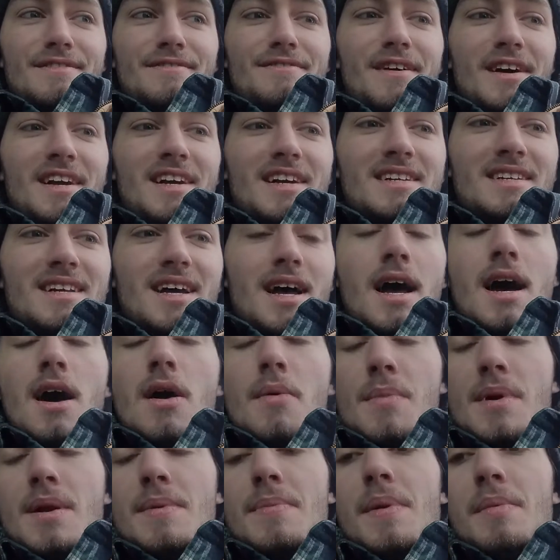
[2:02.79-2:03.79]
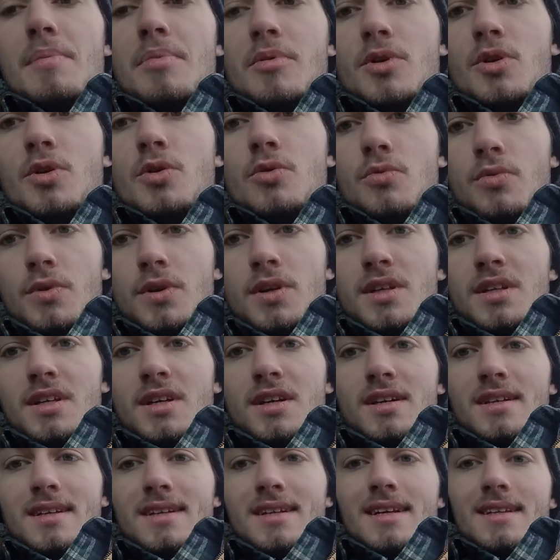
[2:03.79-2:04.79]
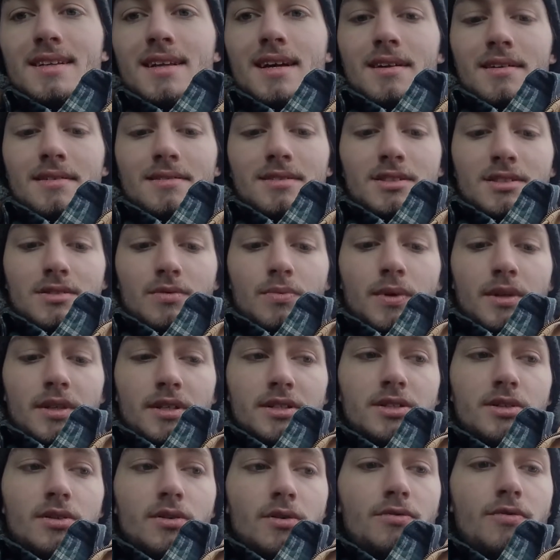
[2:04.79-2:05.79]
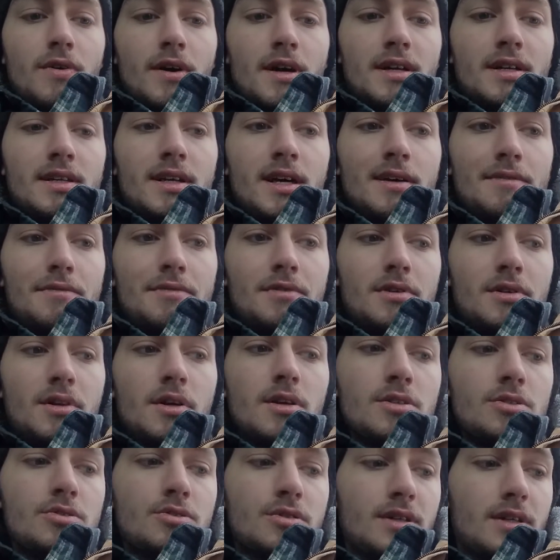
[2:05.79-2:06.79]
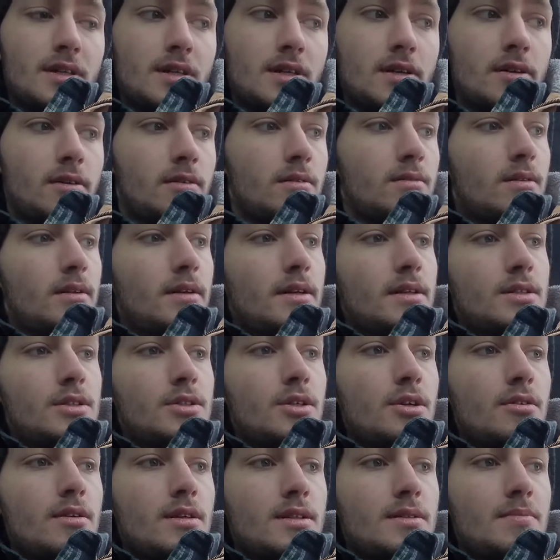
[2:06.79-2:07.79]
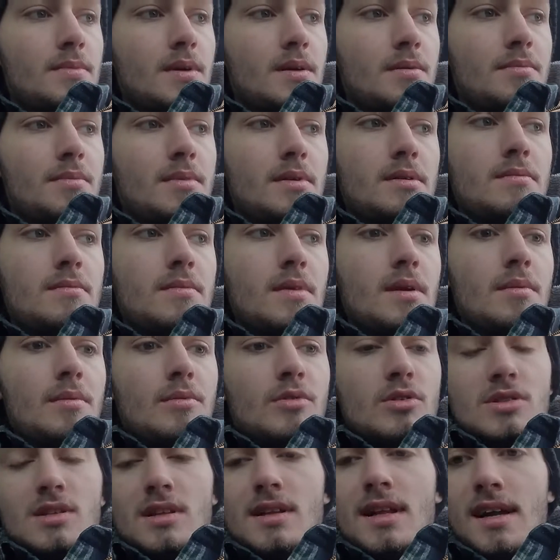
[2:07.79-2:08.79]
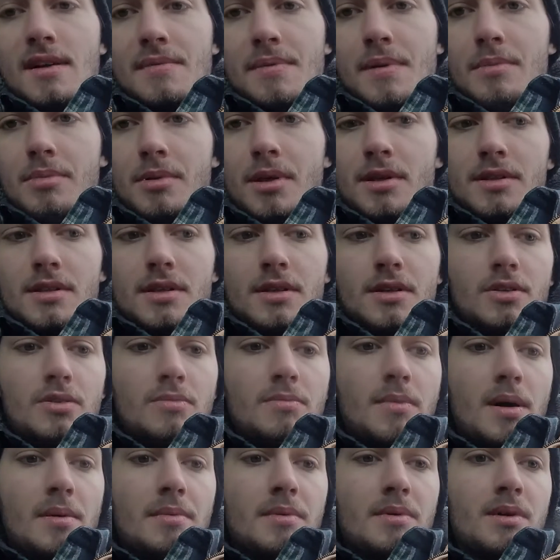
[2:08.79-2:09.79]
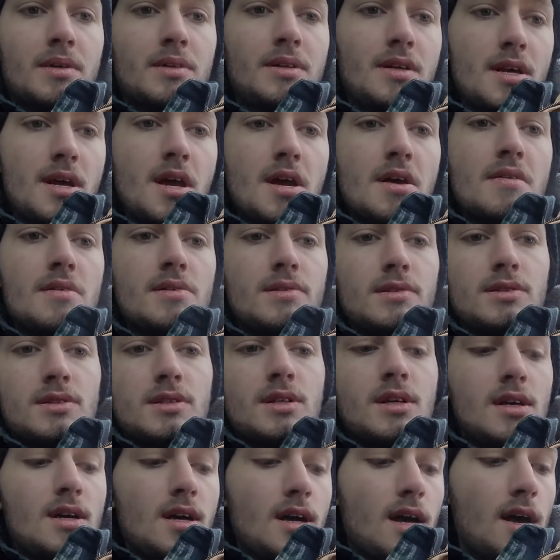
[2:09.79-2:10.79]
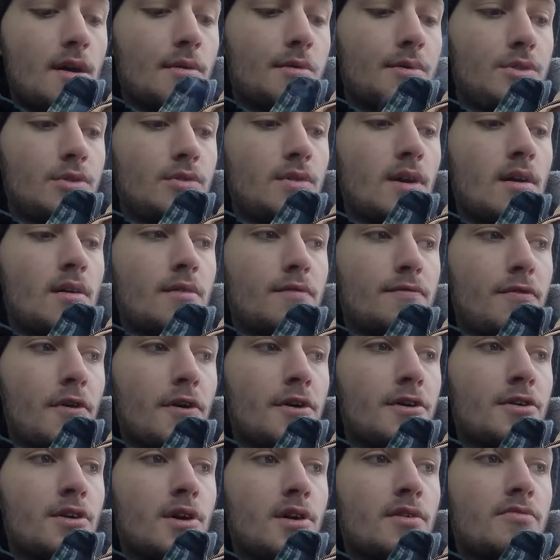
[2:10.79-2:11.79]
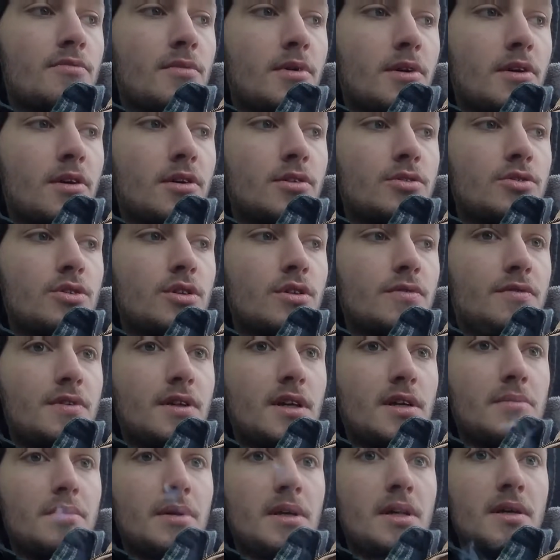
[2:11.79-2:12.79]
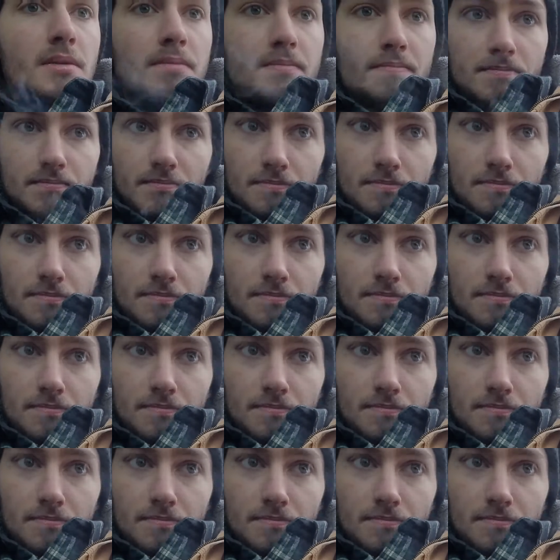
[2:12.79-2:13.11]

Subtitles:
fight, and how many people are you really gonna get that are just willing to go fight and die for the country? Like, sure, that maybe there's a lot of people out there who might be like, yeah, I would do that, I would fight and die for my country if need be.